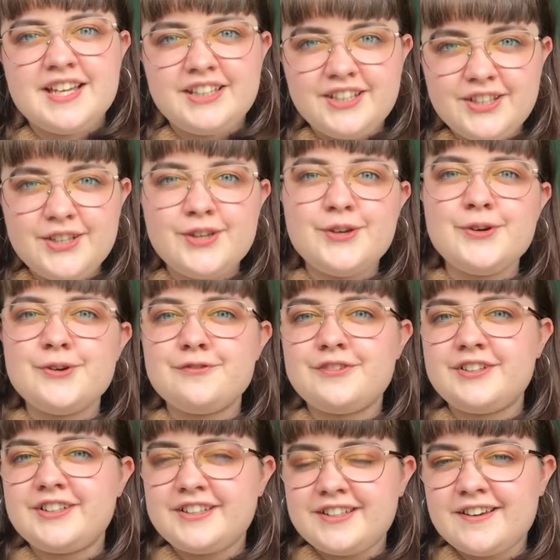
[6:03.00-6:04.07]
You've
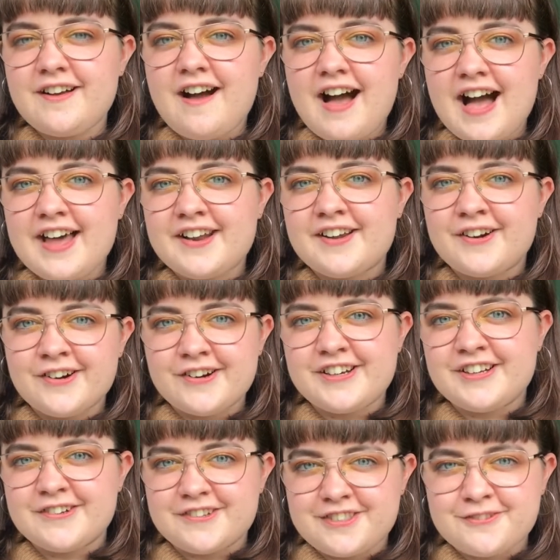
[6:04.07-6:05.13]
gotta hurt
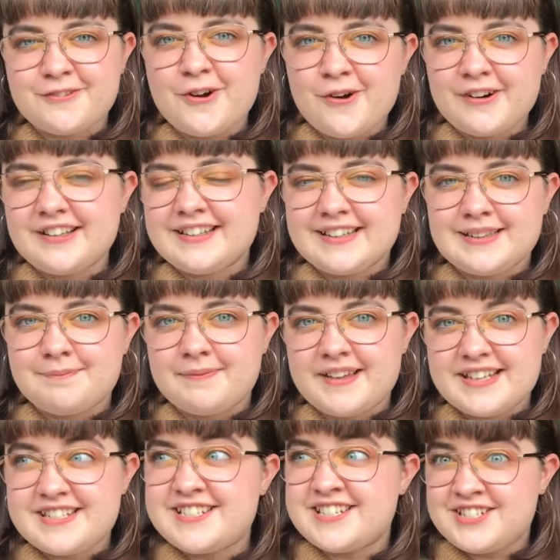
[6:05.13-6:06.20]
your throat a little
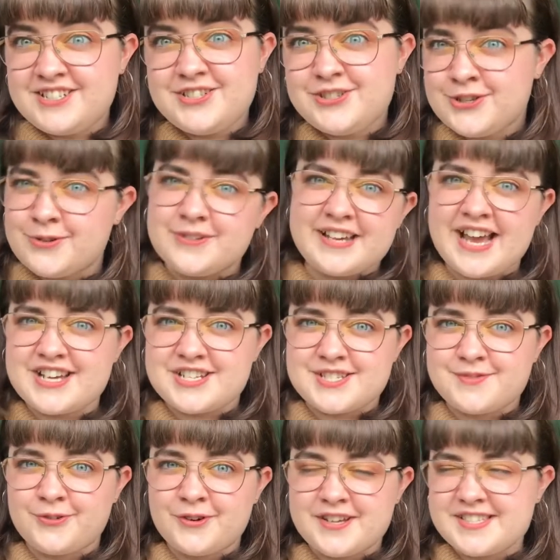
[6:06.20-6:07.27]
bit to do Dash's
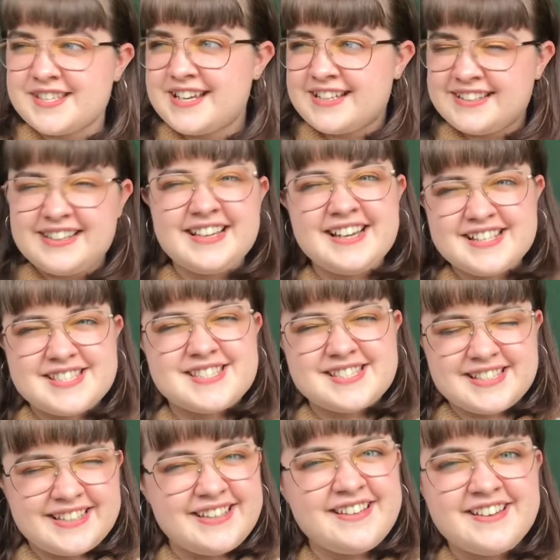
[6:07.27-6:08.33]
voice. It's
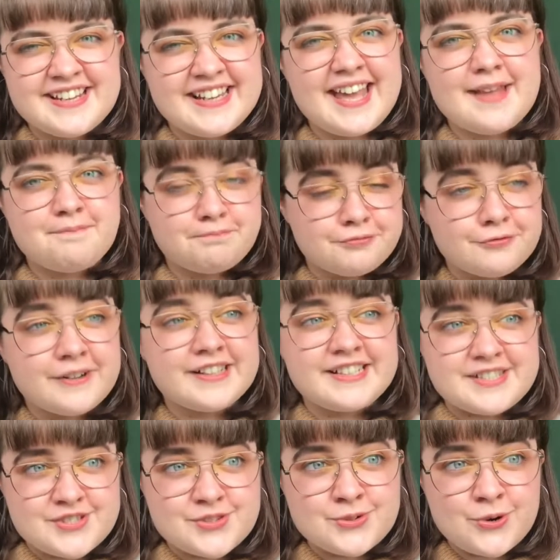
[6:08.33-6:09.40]
gonna get pretty
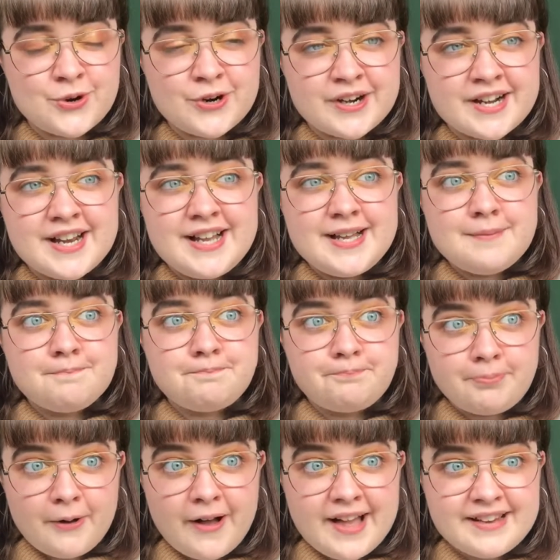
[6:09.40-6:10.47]
sore,
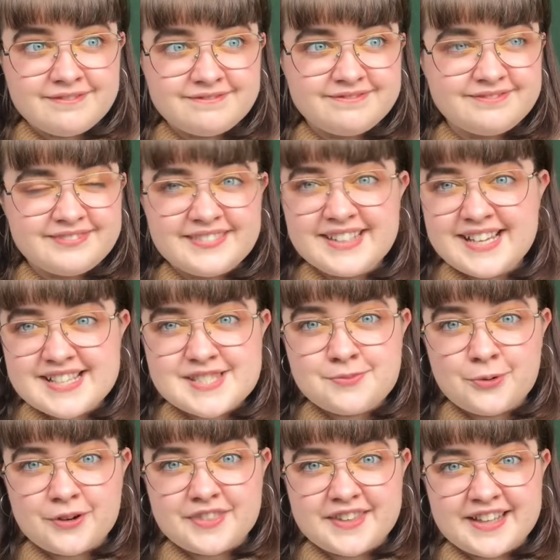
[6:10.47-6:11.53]
but it's
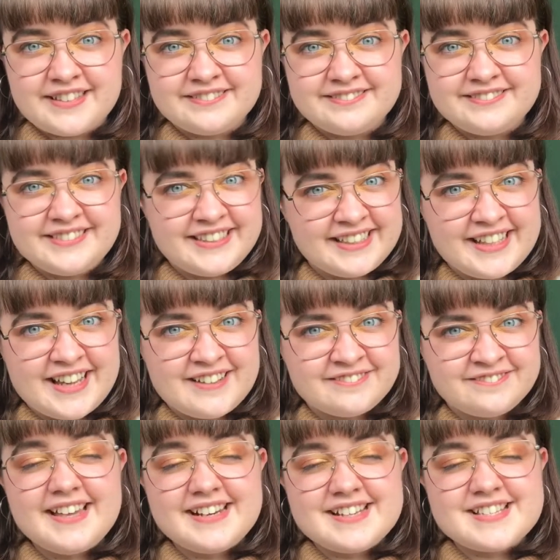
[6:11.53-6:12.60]
worth it, you know?
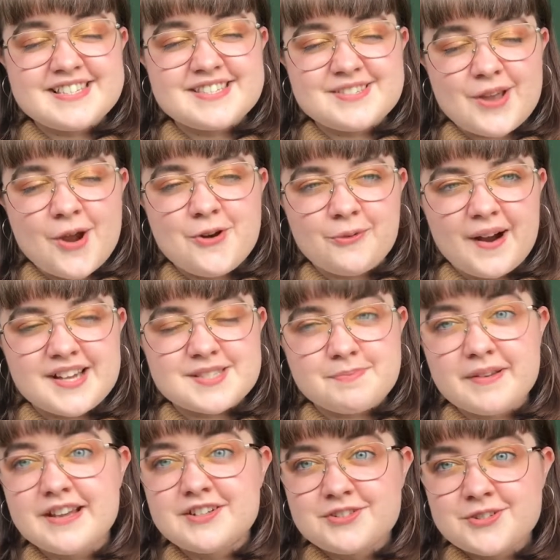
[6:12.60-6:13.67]
it is so
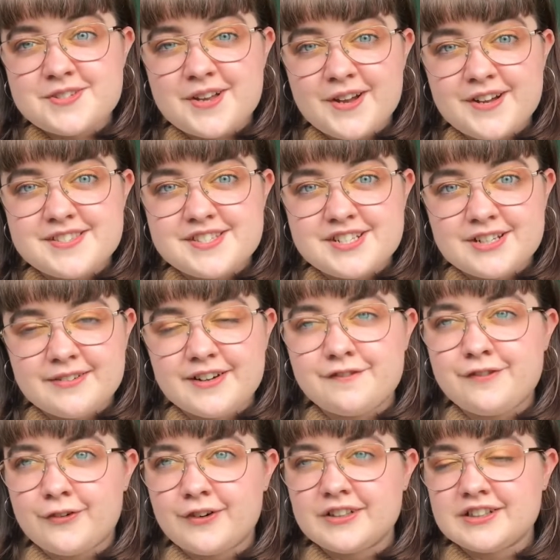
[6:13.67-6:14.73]
raspy. It does hurt to do it
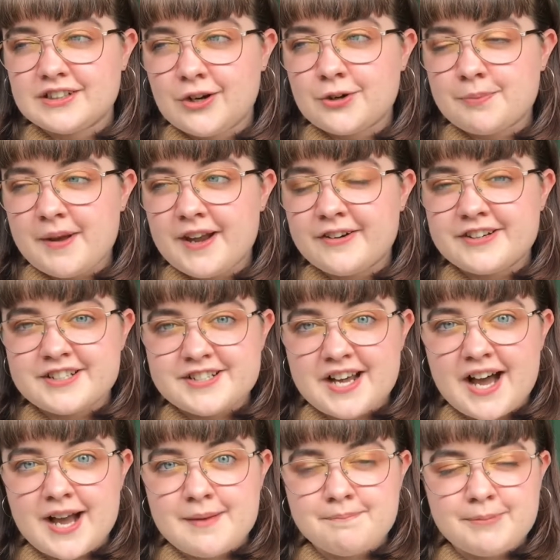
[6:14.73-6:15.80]
for a long period of
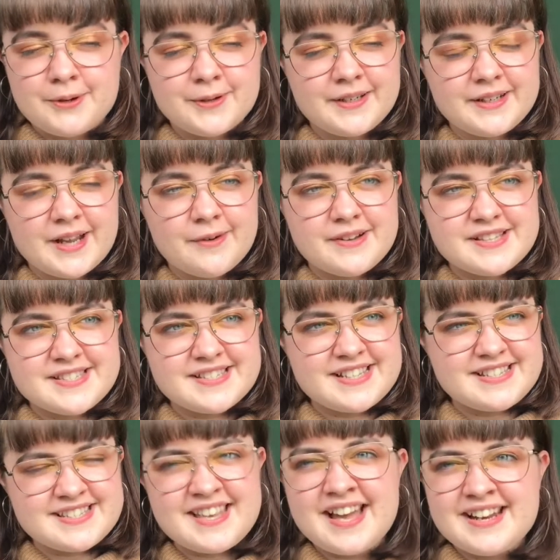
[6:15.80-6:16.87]
time, but you know, it's
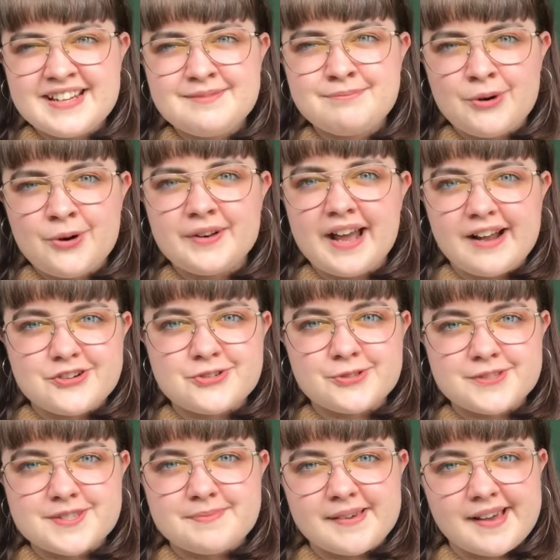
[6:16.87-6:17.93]
getting more natural
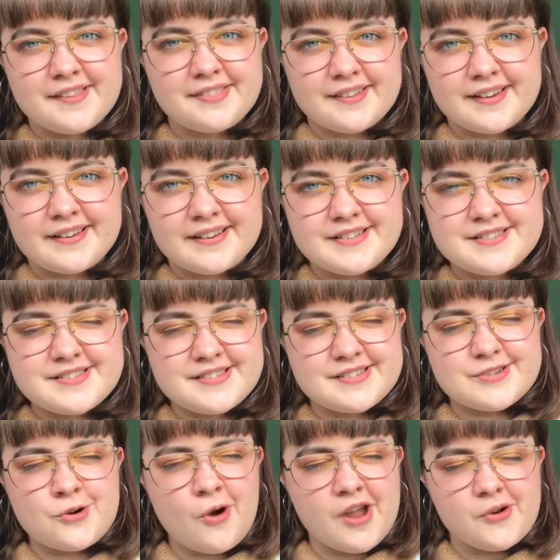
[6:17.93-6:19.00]
to me, I think.
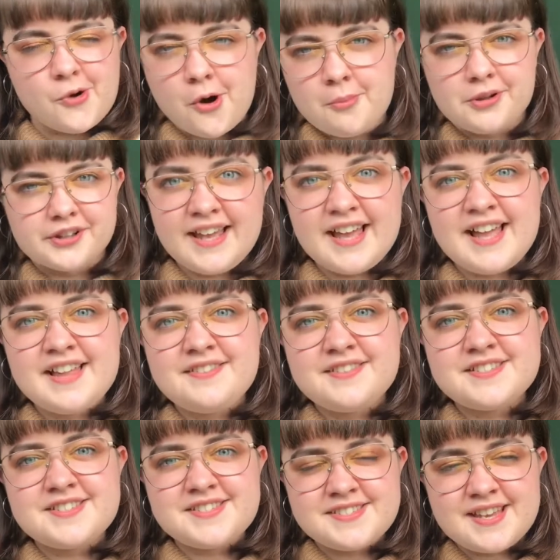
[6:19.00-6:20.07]
It's quite normal. And the
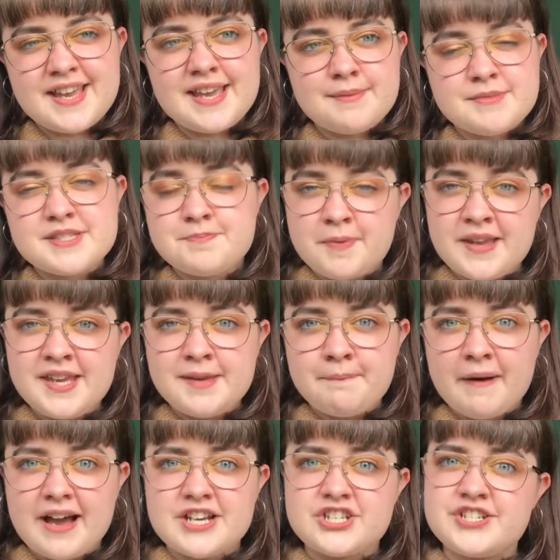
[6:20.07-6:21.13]
same as Pinkie
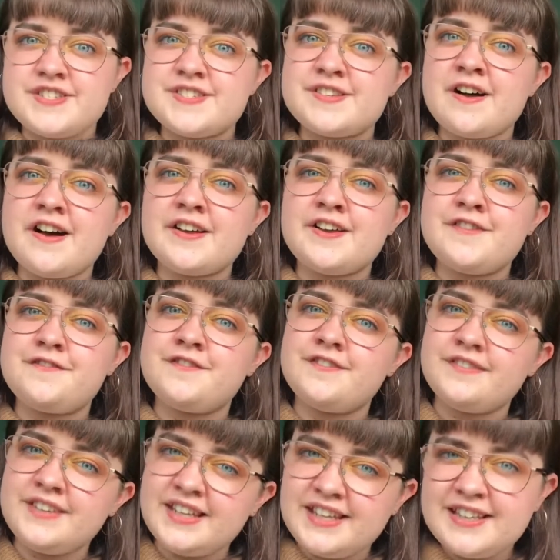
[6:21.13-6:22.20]
Pie, she sort of
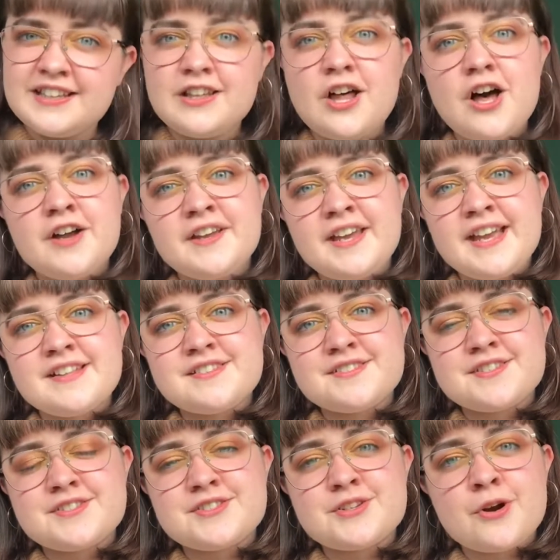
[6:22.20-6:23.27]
elongates
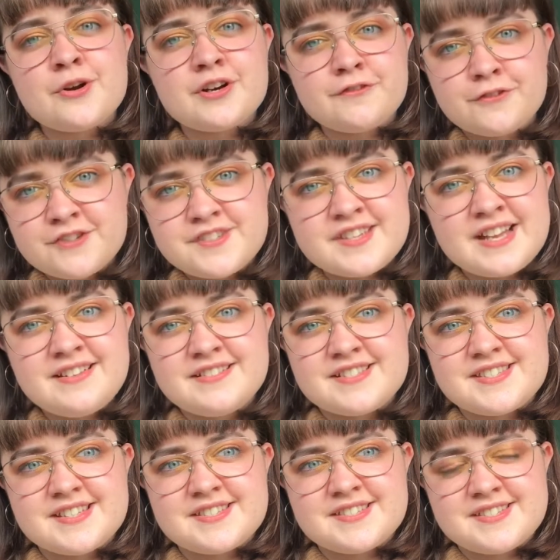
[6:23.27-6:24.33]
the start of her
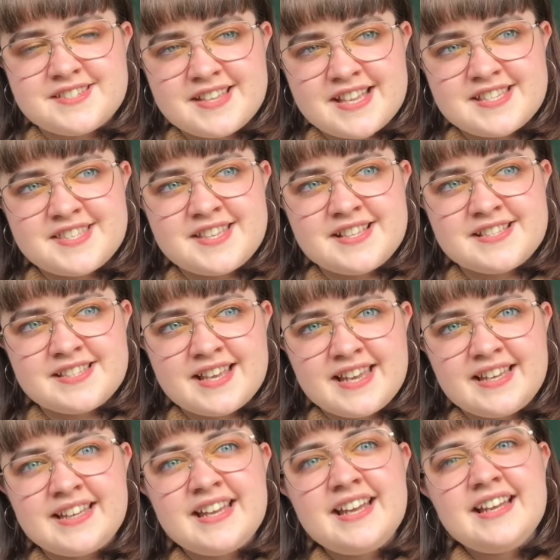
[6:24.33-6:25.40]
sentences and says things
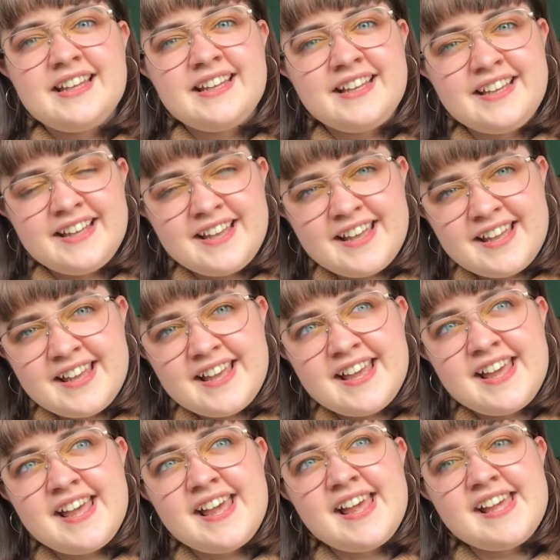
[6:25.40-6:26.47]
like,
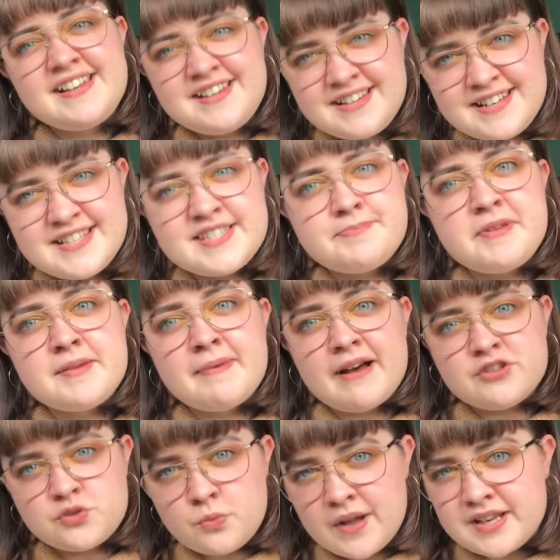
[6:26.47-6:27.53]
it needs to be about
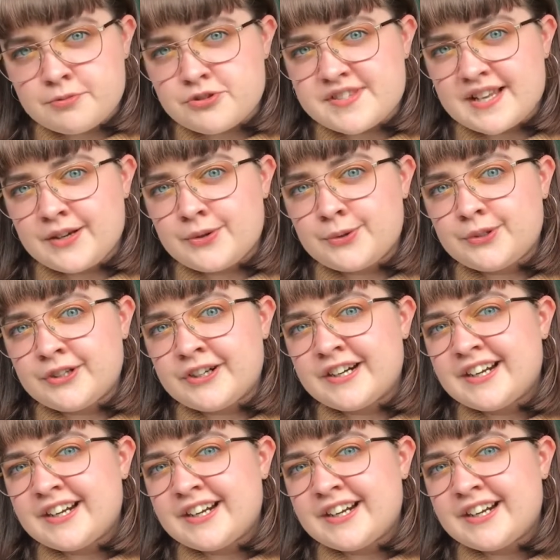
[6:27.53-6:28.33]
20% cooler.